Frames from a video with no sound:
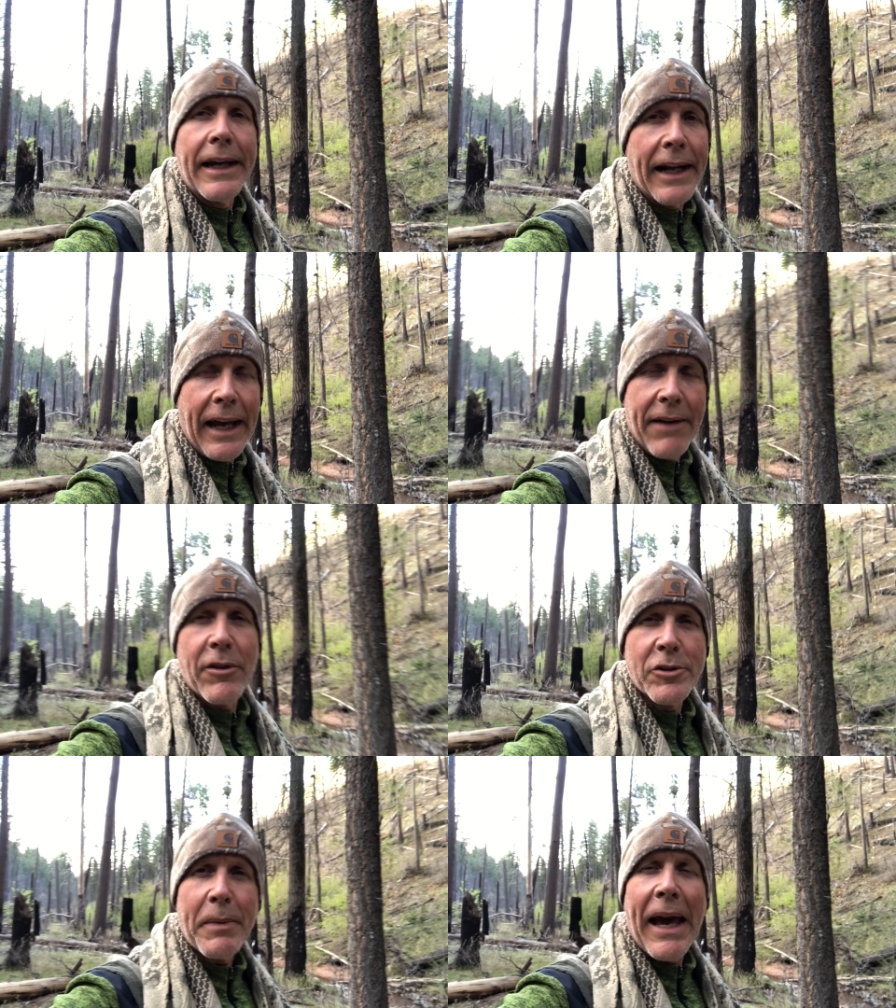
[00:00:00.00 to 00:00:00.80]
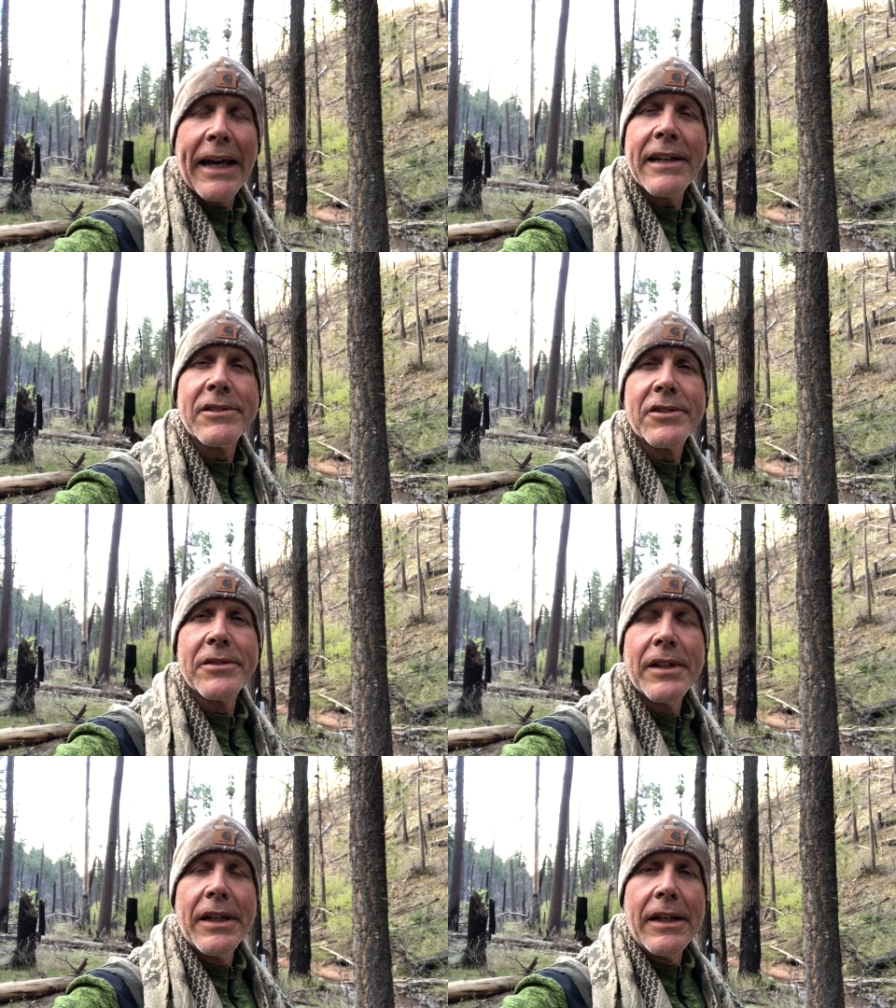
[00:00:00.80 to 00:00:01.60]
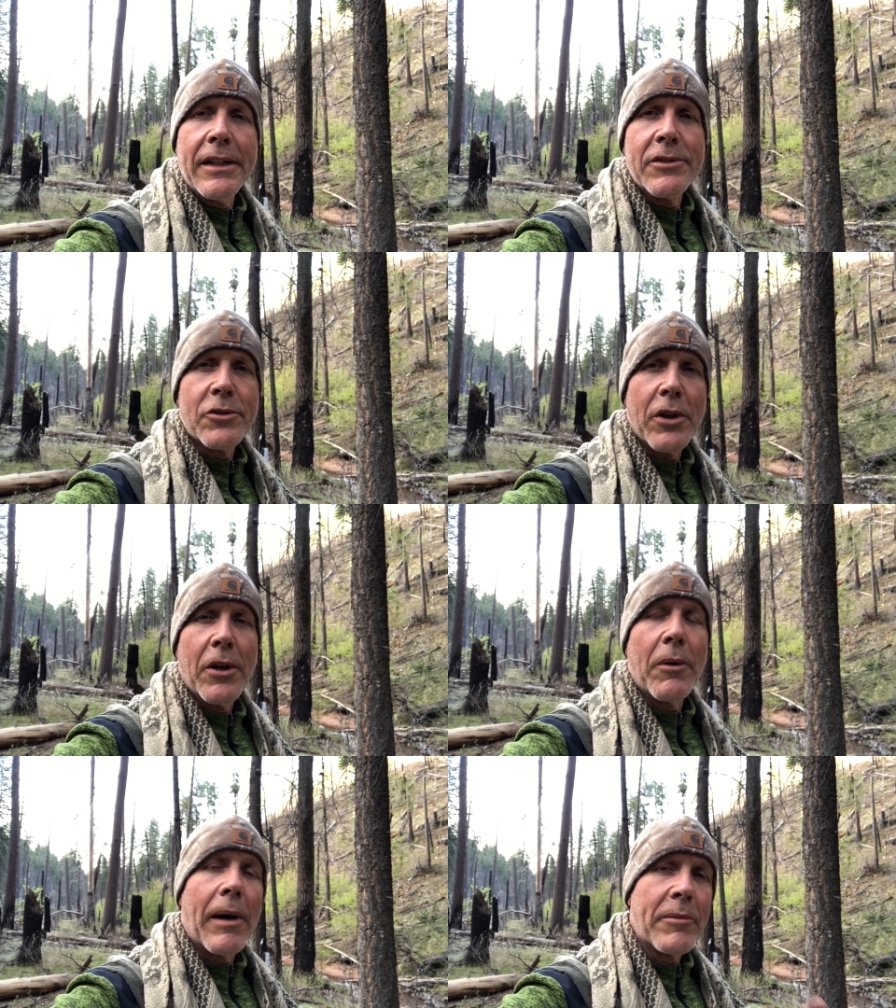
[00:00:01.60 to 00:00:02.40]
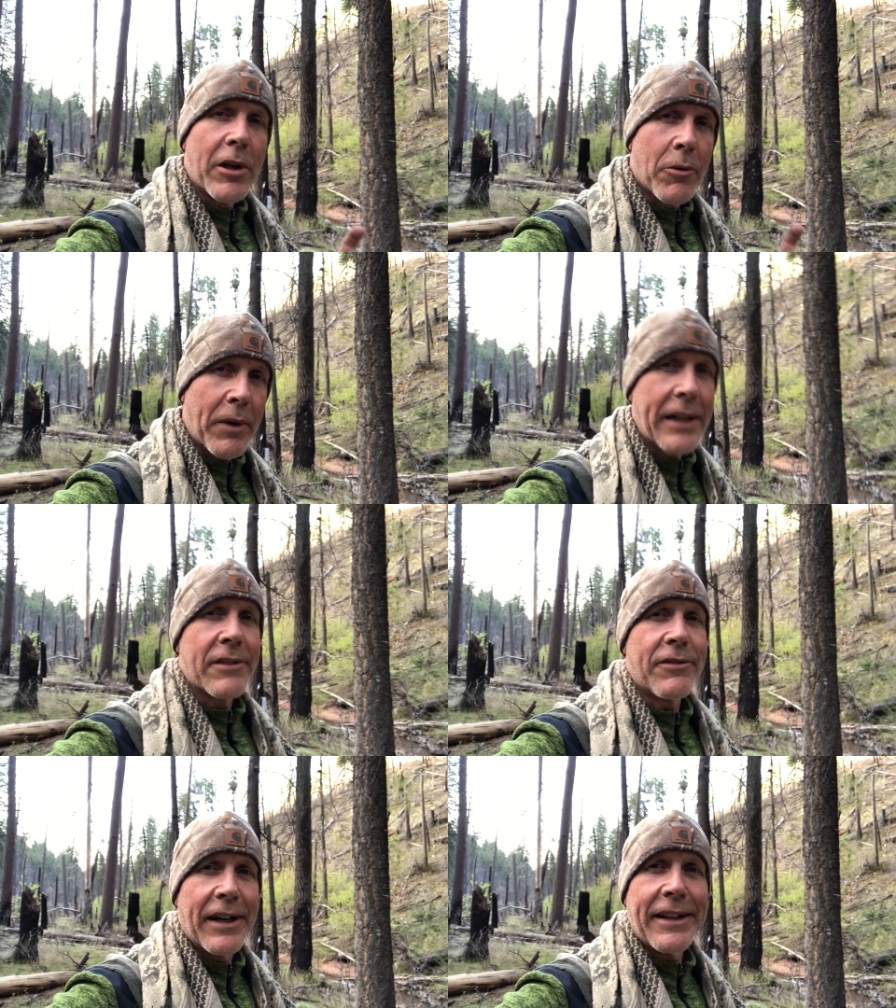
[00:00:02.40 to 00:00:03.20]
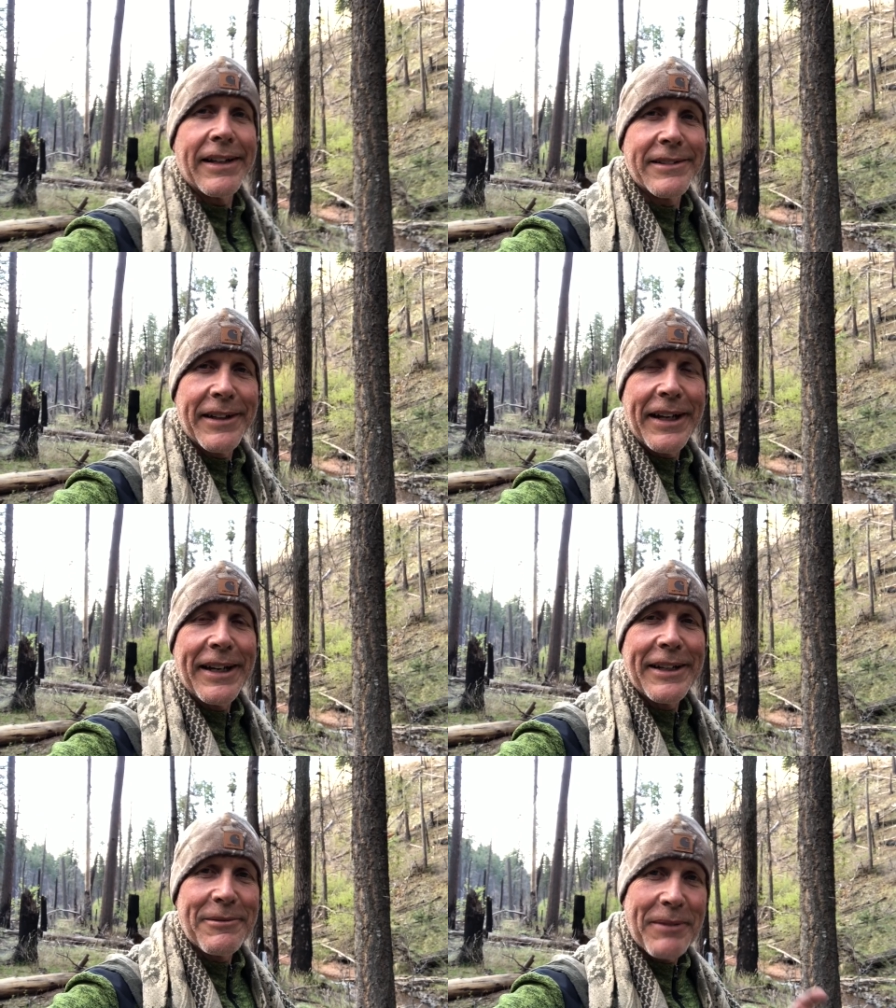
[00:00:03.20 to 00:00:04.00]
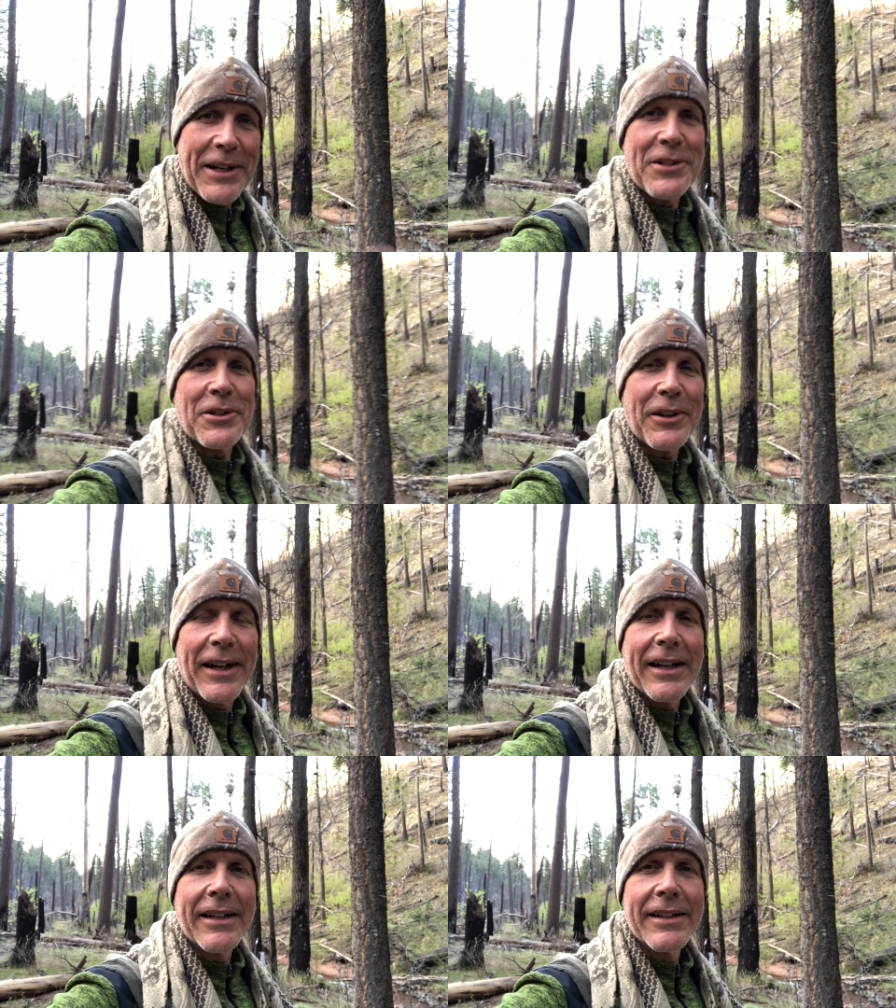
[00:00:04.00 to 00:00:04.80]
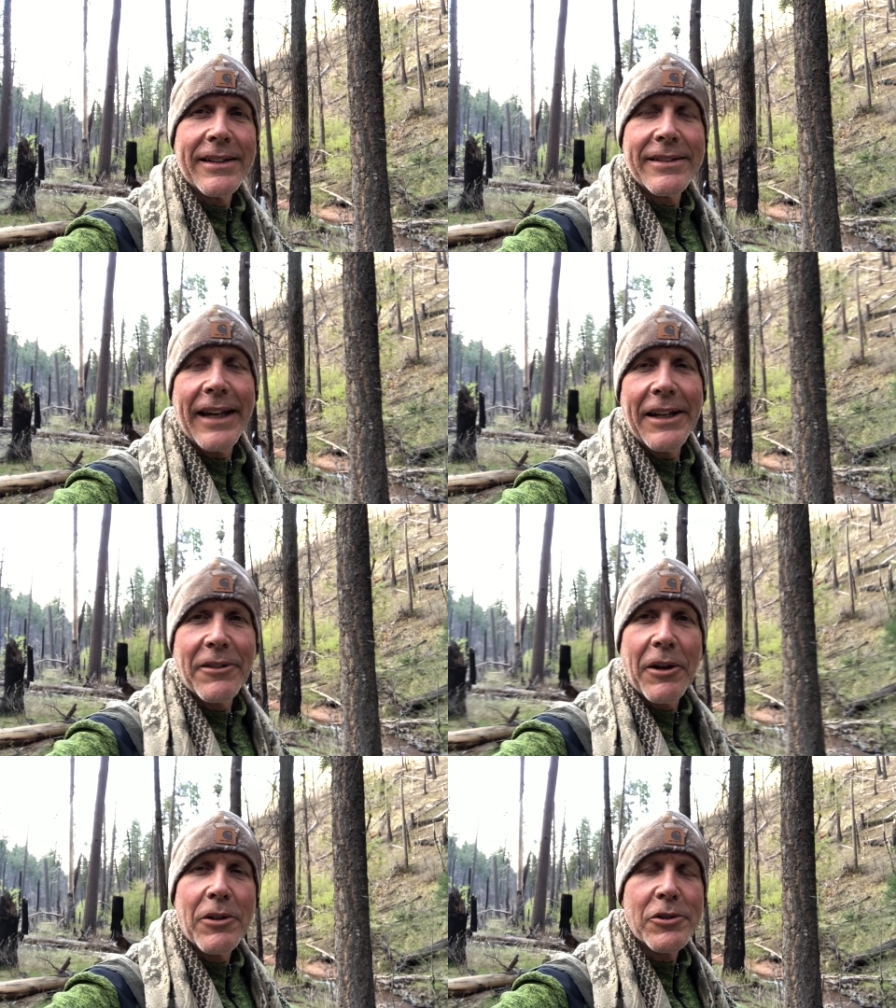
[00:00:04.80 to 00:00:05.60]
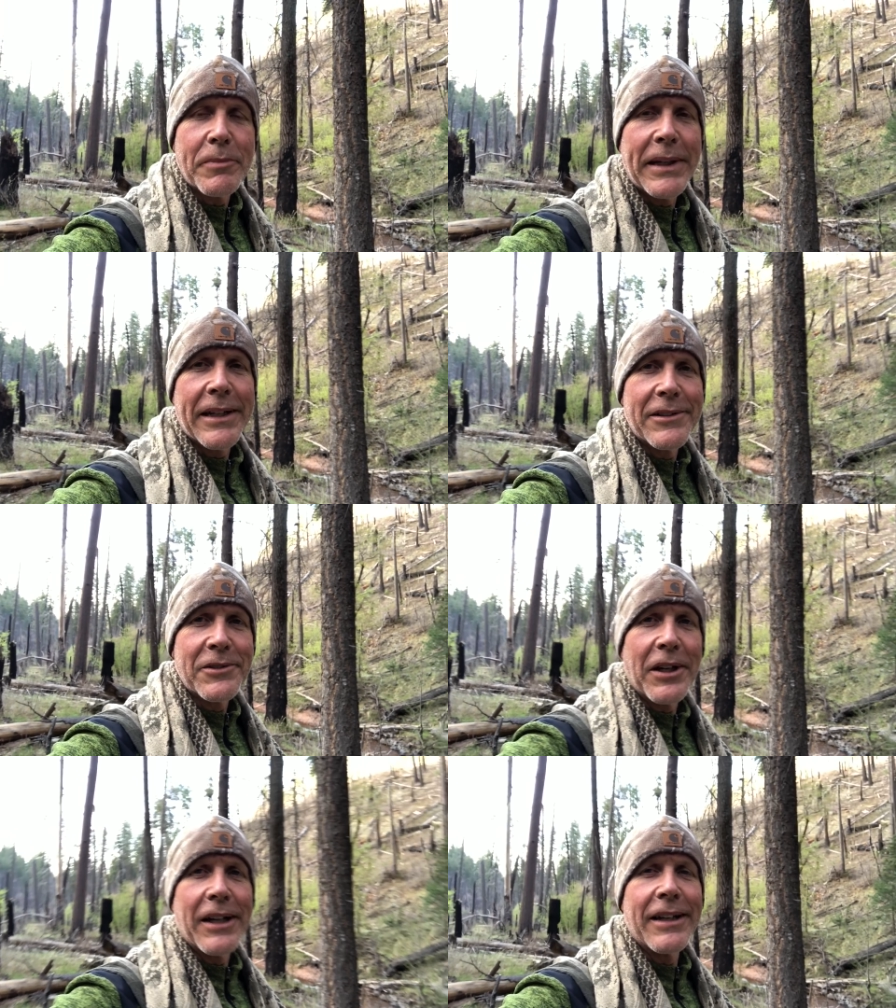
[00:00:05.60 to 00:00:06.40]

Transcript: And I have those packets. So I'm going to rectify that today, make sure I take those because